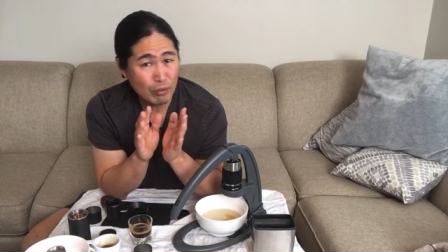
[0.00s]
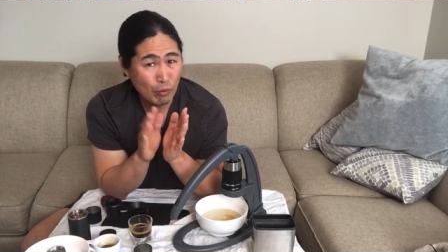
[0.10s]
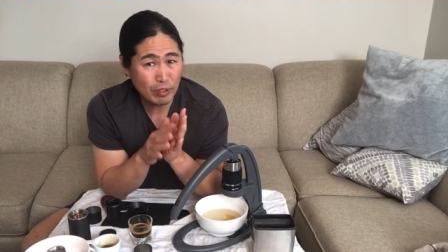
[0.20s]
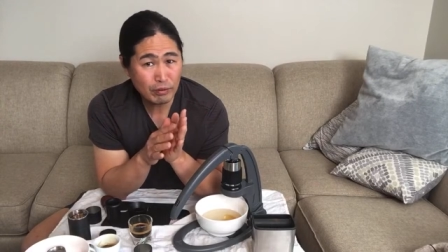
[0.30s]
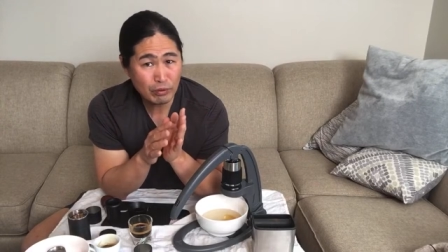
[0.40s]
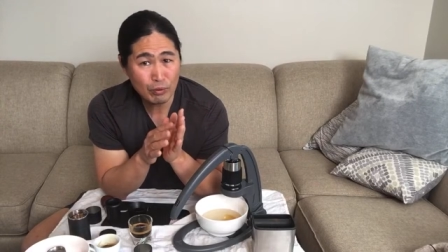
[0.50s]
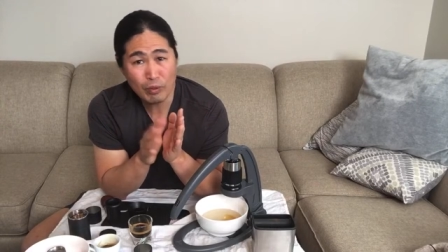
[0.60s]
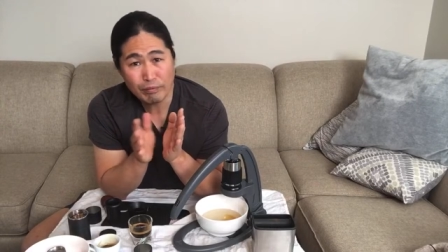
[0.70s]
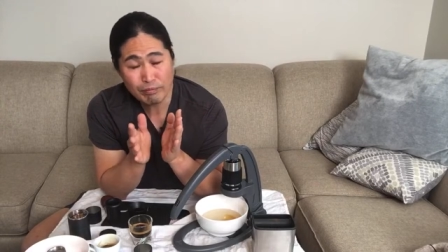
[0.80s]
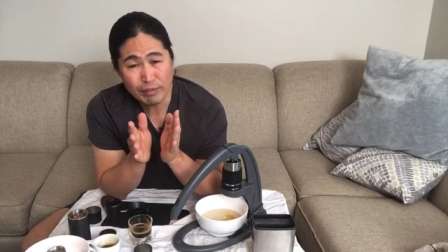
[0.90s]
one to
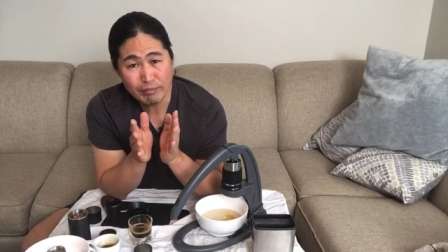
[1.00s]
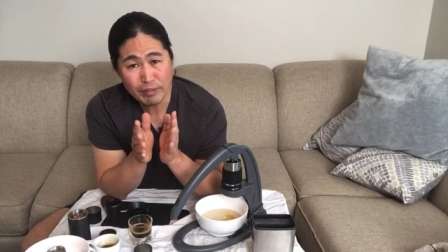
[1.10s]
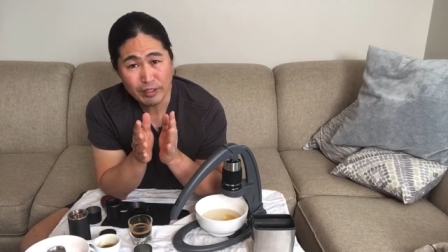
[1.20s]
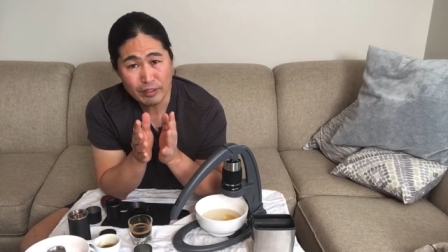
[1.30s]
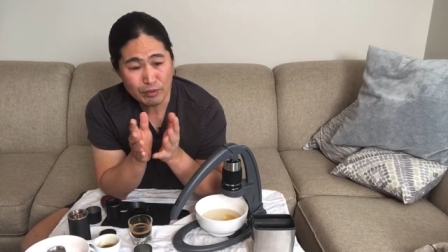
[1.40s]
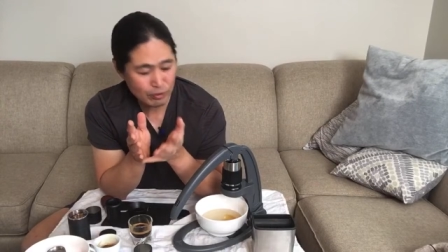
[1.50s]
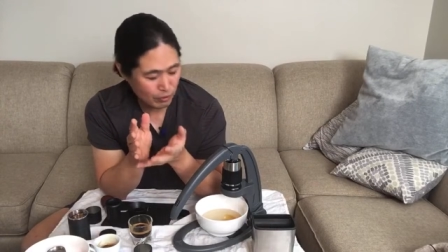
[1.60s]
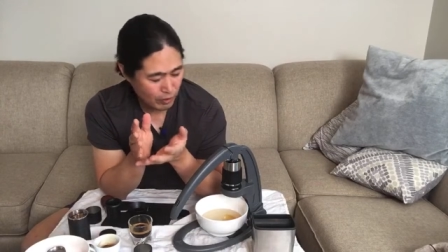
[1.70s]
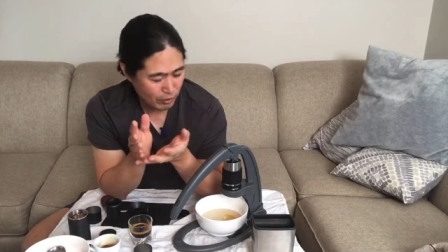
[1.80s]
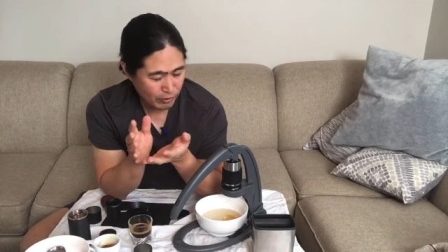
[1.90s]
one fifty, so
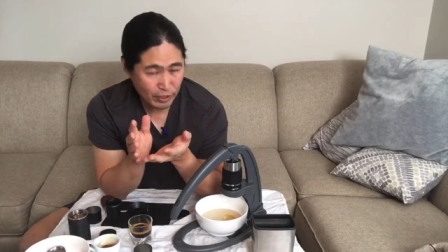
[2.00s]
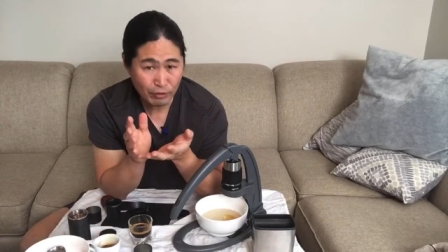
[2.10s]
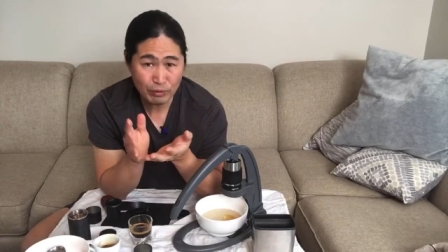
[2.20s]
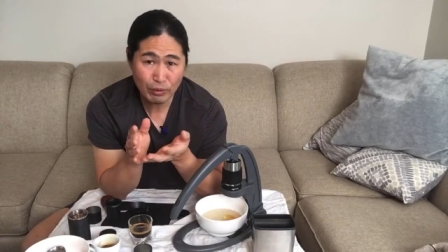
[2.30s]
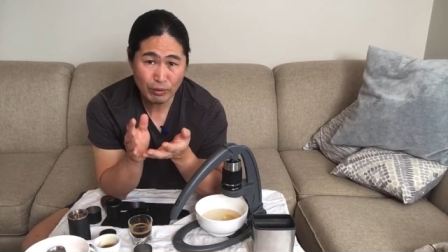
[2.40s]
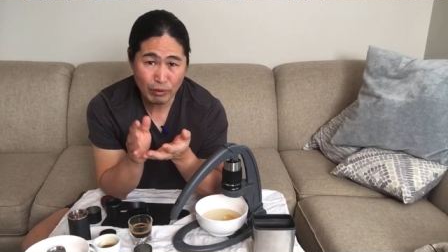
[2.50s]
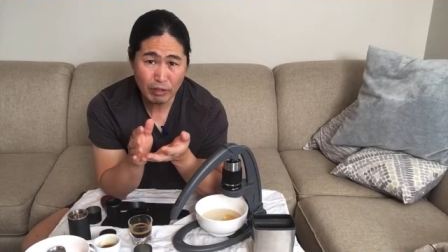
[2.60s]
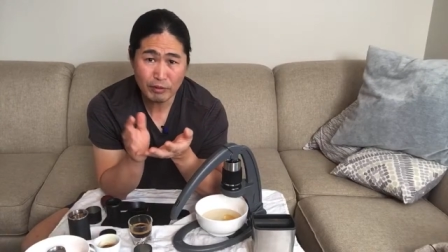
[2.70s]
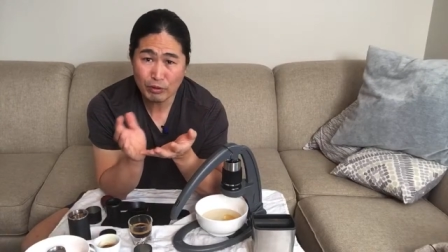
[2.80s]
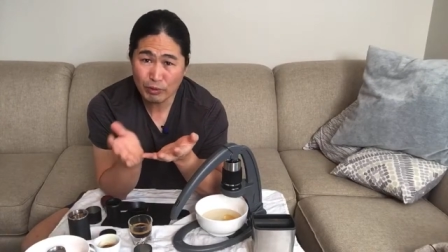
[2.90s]
you're looking at total
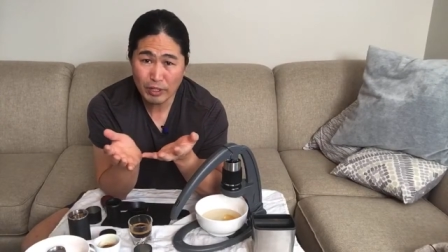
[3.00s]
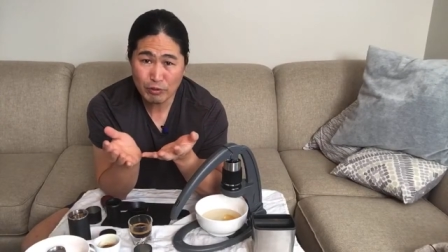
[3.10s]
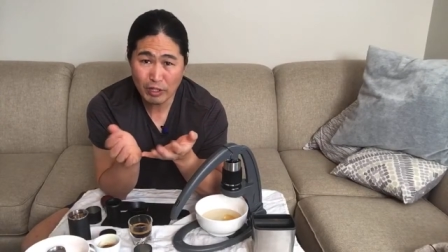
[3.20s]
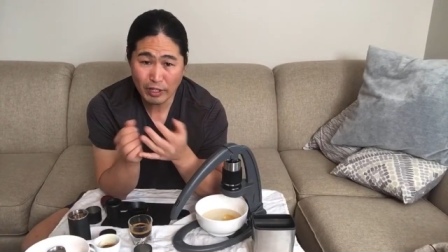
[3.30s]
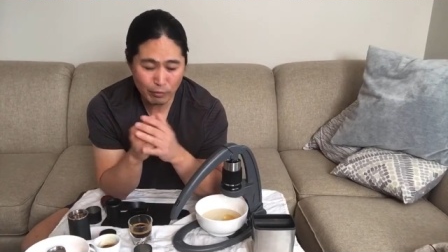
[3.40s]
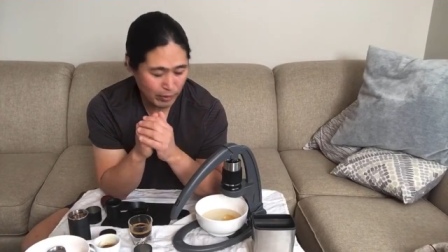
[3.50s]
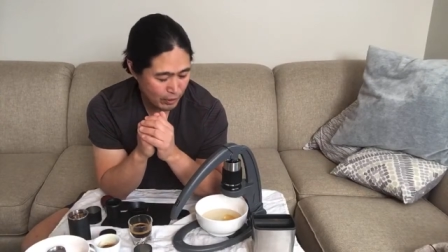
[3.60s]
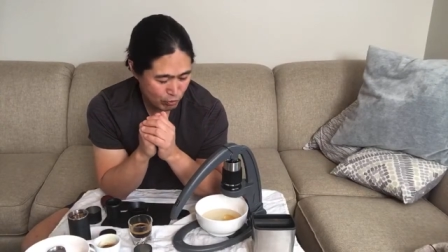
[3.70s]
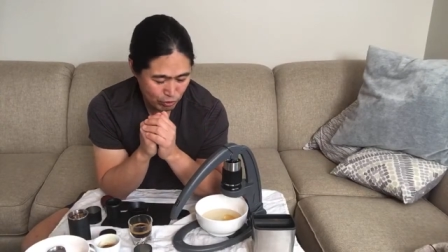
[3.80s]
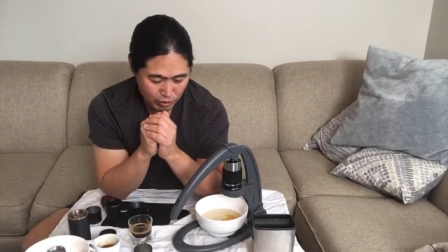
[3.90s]
of three hundred dollars
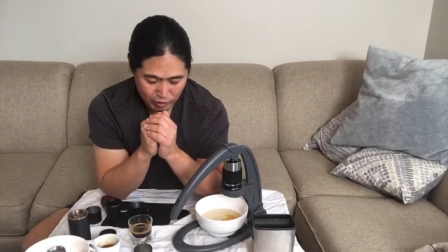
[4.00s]
range,